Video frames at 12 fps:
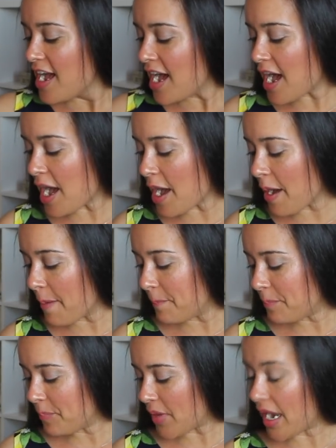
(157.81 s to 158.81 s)

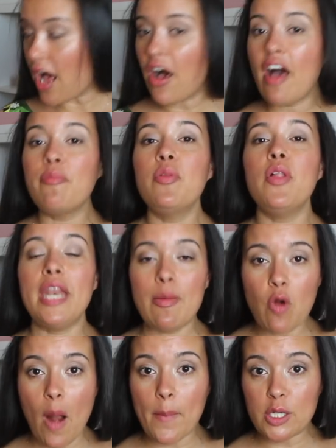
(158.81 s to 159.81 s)
But I'll have plenty
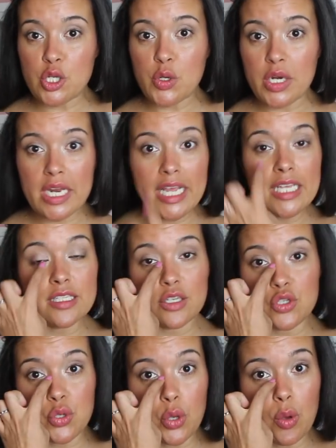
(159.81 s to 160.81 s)
more opportunities
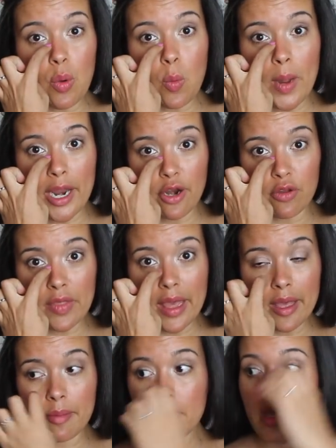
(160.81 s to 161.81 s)
to wear
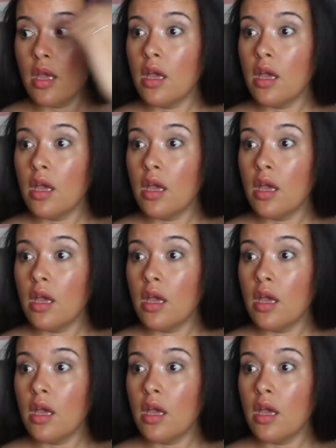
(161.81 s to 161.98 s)
them.